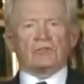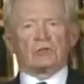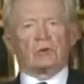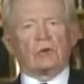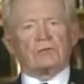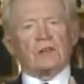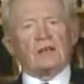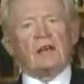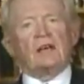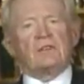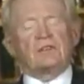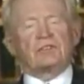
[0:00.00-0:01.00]
So if they
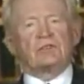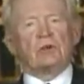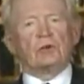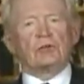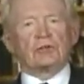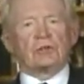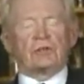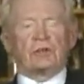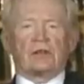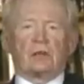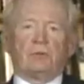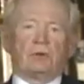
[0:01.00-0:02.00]
had this notion
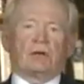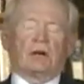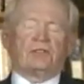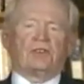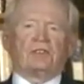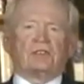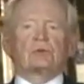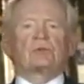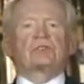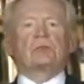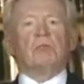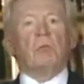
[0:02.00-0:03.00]
that they put out that this
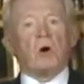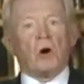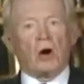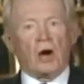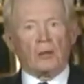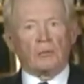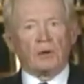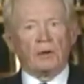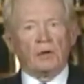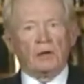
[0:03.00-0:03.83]
was a mob,